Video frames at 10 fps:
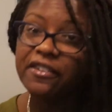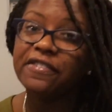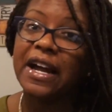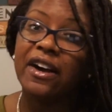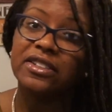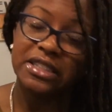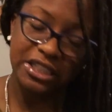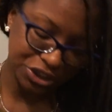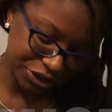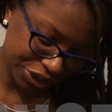files
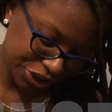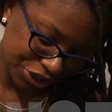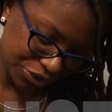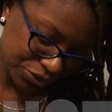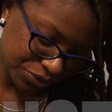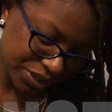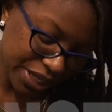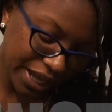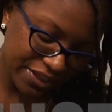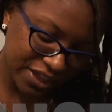that you can use,
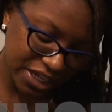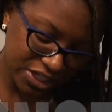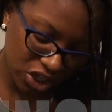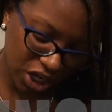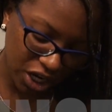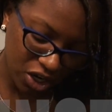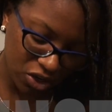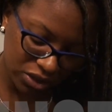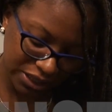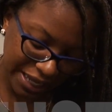and these are
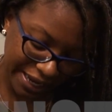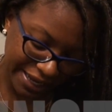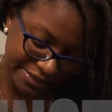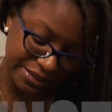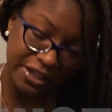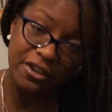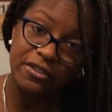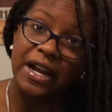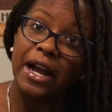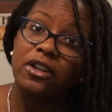called glass nail
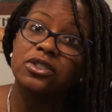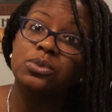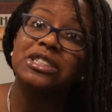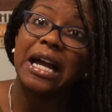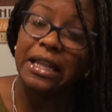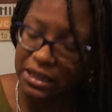files, which I